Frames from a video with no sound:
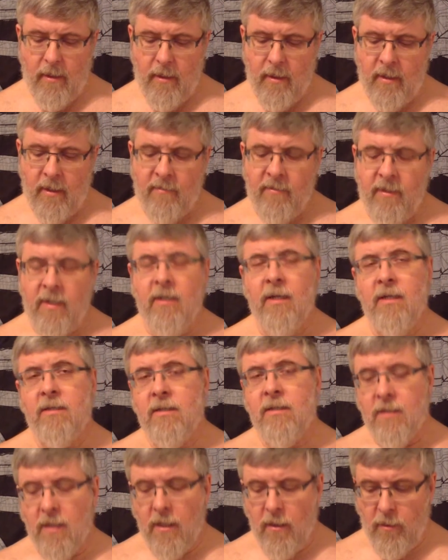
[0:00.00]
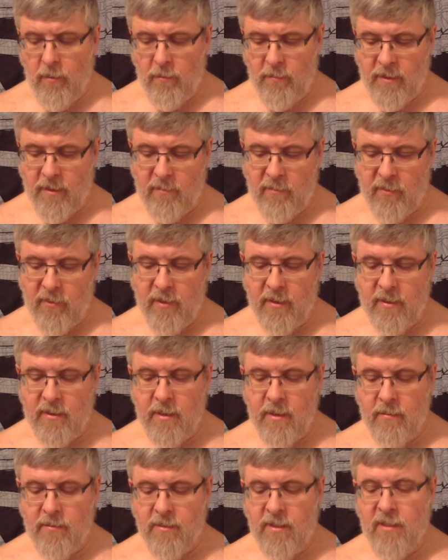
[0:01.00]
And if the index is a whole number, it
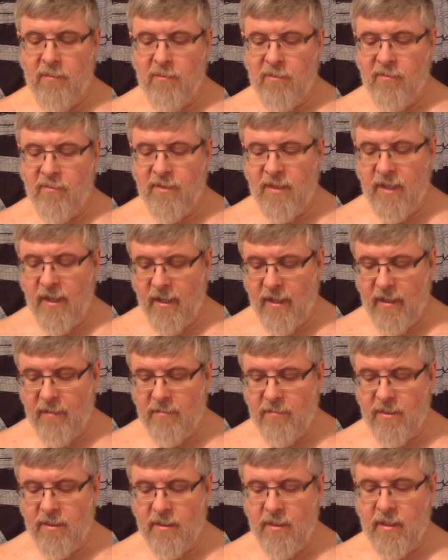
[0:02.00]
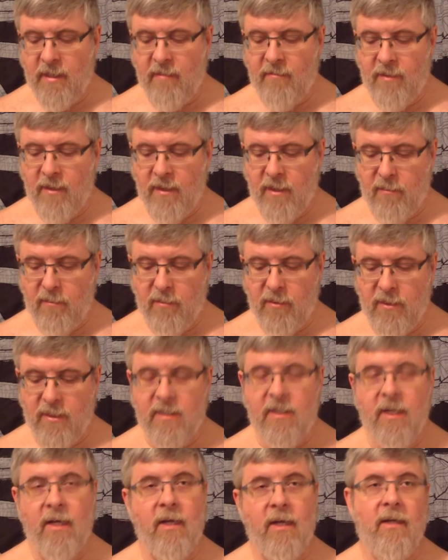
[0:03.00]
shows the number of times a given number is
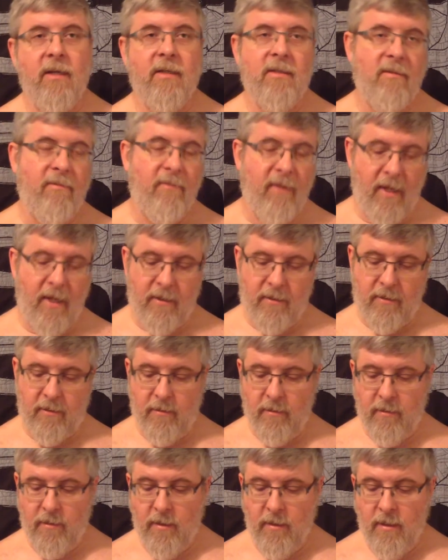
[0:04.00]
taken as a factor.